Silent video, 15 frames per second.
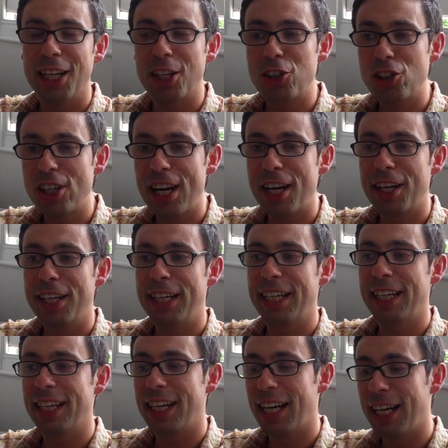
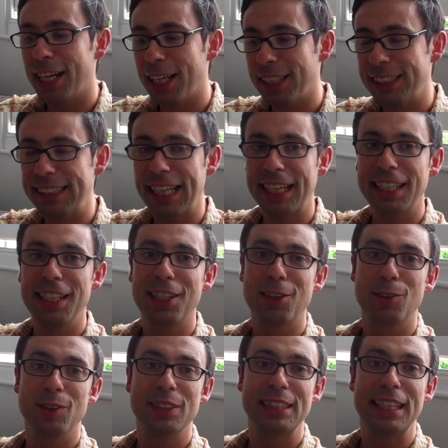sharing
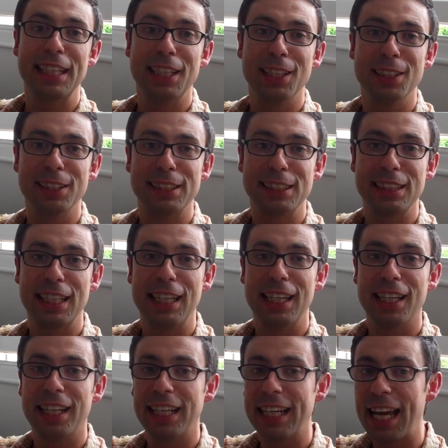technical skills in
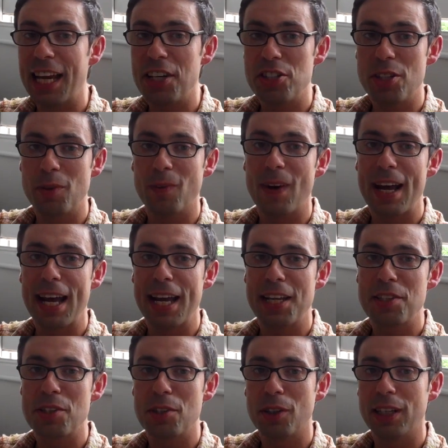an engaging way,
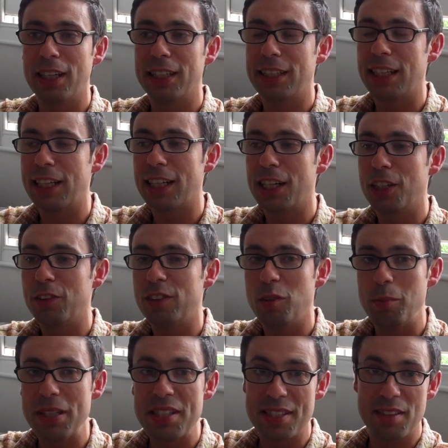so that it kind of
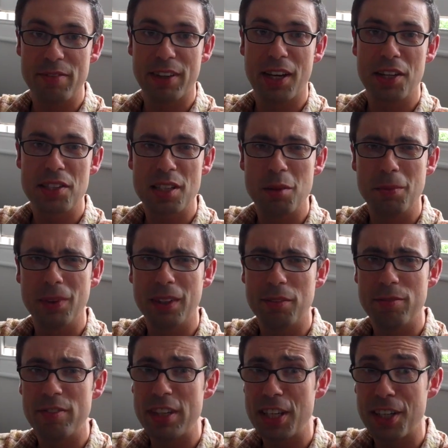demystifies some of the
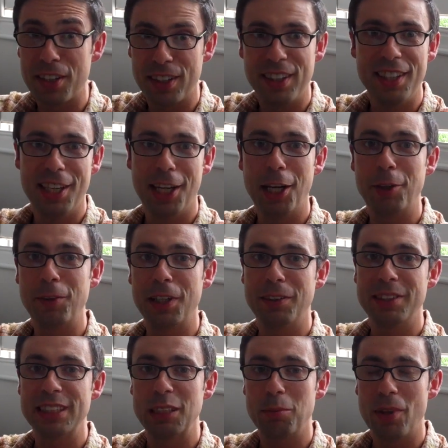fear
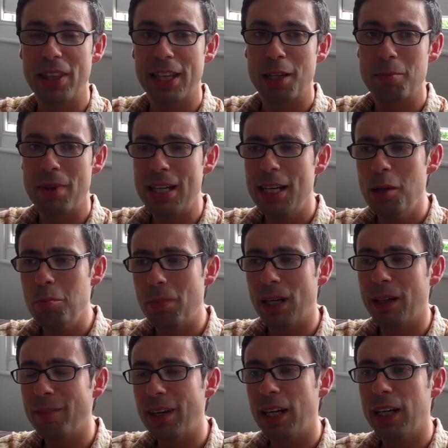around some of them.
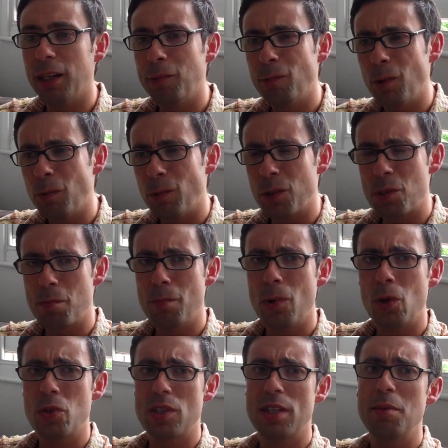But what was
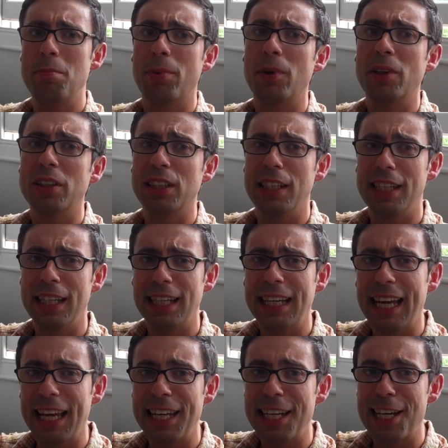most important in
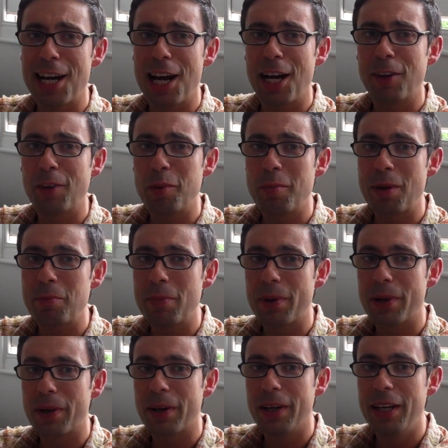Kenya, I
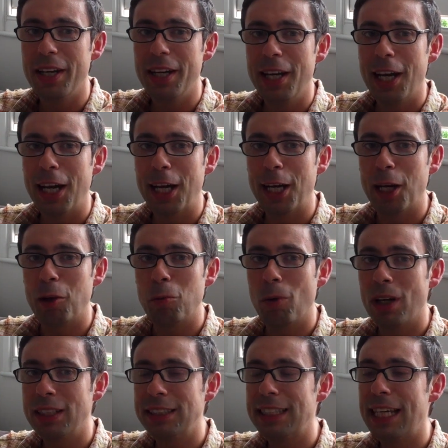remember
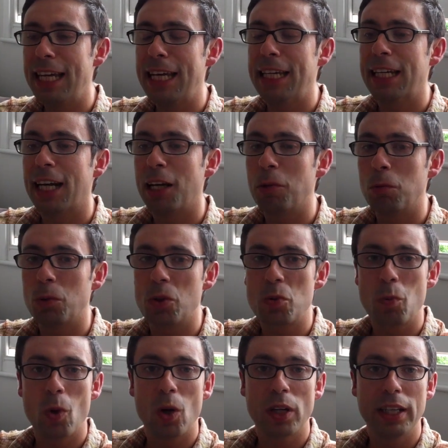one day I was
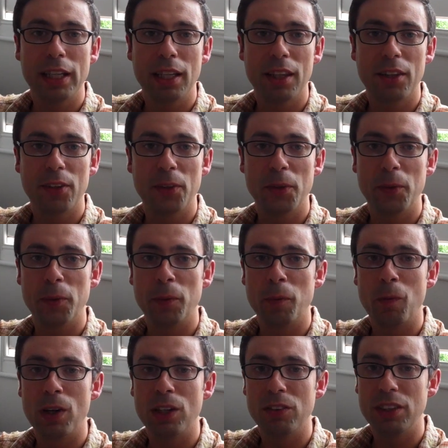walking through
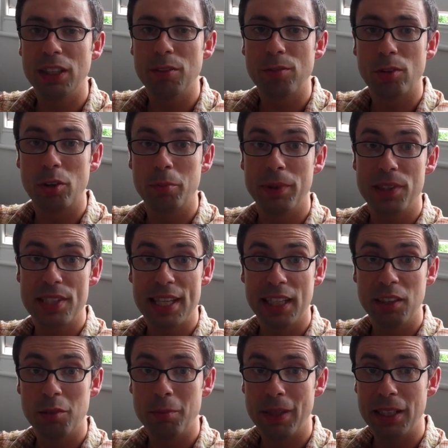one of the informal
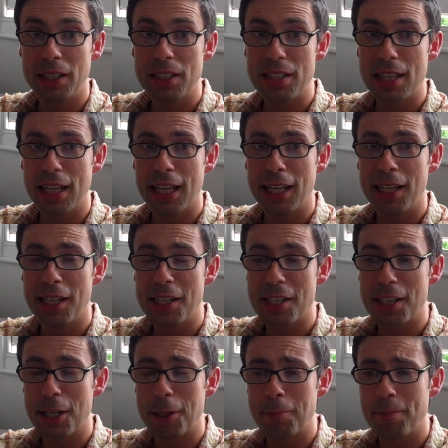settlements, and
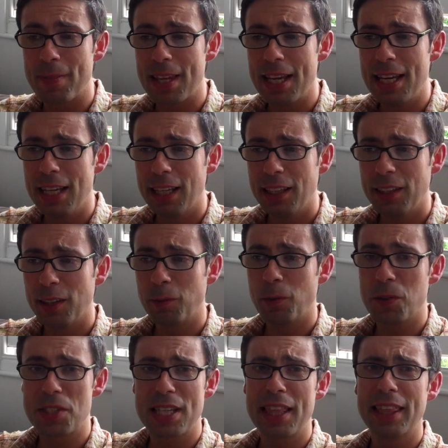there
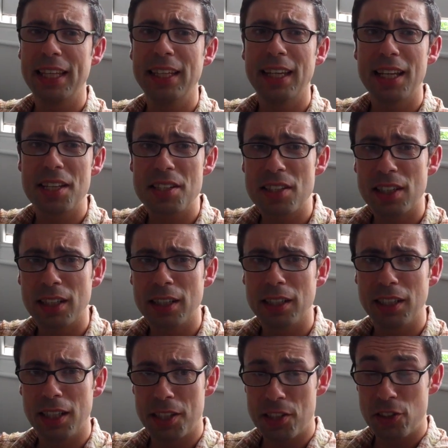was something that
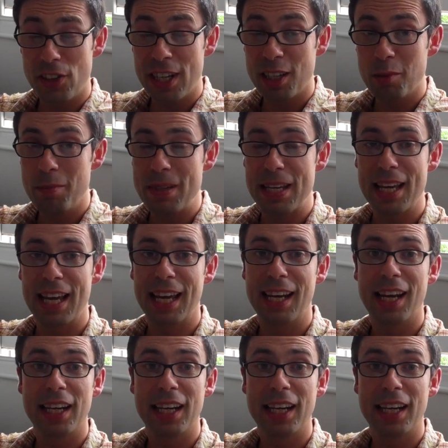struck me, and